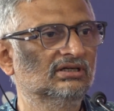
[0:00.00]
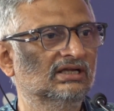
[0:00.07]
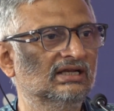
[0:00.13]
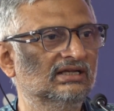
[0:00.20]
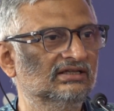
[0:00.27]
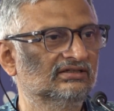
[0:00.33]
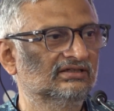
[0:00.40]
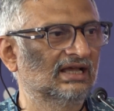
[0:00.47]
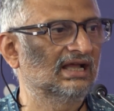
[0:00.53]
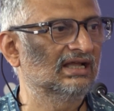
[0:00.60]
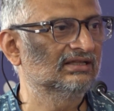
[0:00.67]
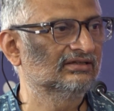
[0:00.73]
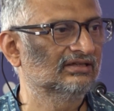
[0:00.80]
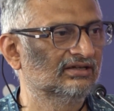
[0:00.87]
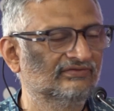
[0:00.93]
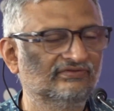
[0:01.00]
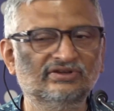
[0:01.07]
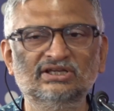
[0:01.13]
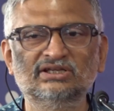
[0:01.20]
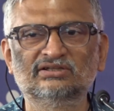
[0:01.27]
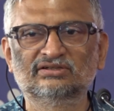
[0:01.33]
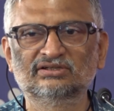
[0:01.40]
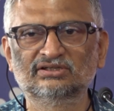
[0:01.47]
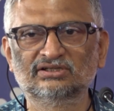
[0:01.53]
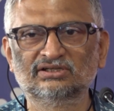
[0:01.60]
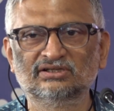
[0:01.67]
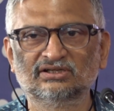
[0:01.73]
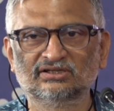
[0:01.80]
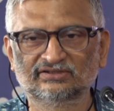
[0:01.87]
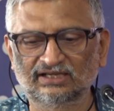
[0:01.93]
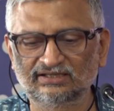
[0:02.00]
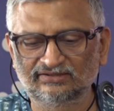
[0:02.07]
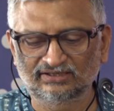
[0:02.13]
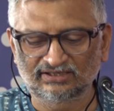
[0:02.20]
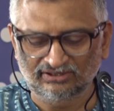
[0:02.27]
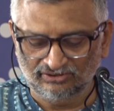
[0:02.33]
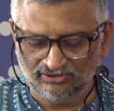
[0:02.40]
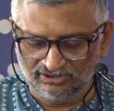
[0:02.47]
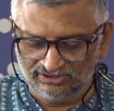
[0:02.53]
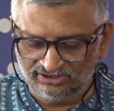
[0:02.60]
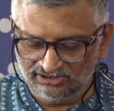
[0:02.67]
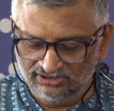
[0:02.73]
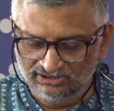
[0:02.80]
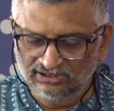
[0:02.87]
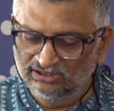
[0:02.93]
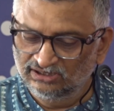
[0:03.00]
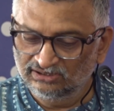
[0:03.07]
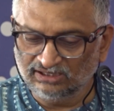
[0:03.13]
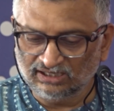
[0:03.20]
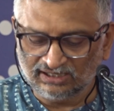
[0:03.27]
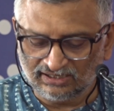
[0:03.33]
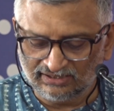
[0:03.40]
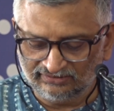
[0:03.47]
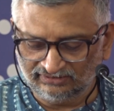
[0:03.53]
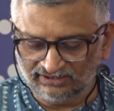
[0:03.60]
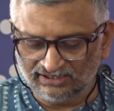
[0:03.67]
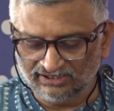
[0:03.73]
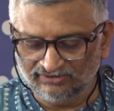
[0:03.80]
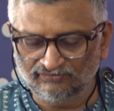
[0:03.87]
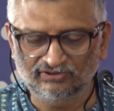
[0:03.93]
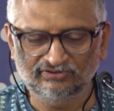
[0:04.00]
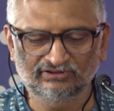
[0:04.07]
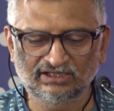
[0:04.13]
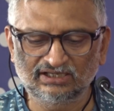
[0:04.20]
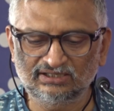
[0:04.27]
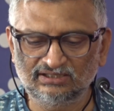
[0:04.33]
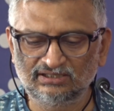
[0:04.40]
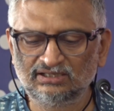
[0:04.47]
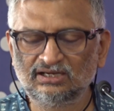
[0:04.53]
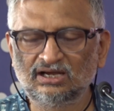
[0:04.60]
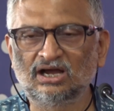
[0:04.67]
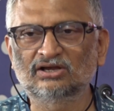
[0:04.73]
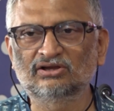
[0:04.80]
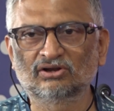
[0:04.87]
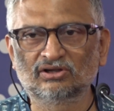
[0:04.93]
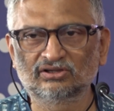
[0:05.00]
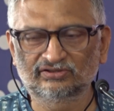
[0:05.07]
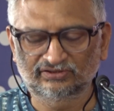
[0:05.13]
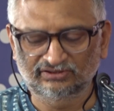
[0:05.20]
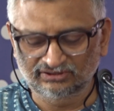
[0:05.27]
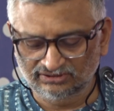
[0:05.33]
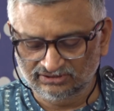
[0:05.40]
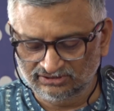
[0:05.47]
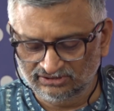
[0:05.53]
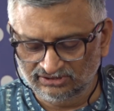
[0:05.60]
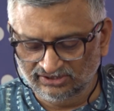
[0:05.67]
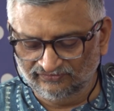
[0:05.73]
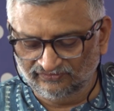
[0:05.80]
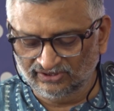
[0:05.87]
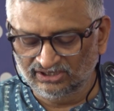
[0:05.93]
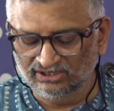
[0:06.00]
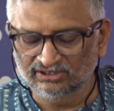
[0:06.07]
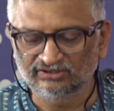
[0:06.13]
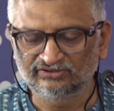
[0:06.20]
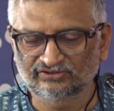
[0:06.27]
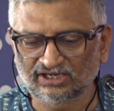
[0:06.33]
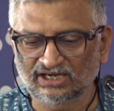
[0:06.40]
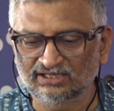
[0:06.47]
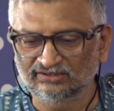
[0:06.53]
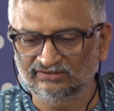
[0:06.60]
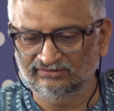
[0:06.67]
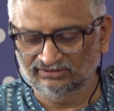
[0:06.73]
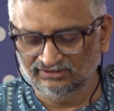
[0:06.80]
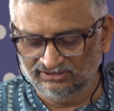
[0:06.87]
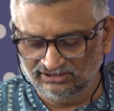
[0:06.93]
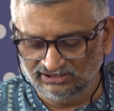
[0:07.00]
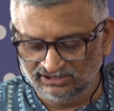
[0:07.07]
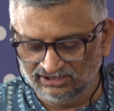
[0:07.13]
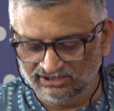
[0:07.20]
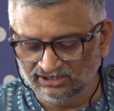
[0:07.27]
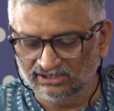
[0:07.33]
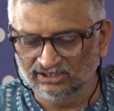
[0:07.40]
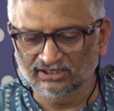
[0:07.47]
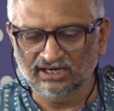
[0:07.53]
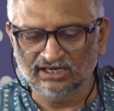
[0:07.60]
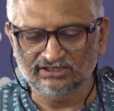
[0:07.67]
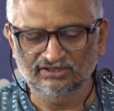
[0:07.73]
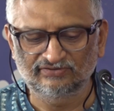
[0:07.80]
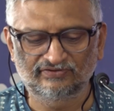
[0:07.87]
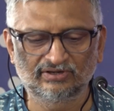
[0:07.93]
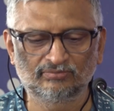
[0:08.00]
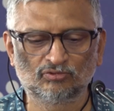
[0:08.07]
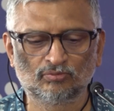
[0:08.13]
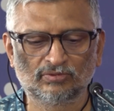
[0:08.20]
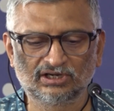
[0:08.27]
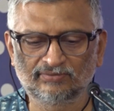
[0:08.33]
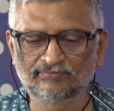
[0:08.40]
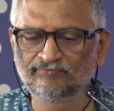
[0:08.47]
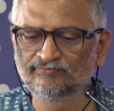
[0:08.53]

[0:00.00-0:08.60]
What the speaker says: get its hands and feet in science and technology. That understanding was there across different strands in the national freedom movement.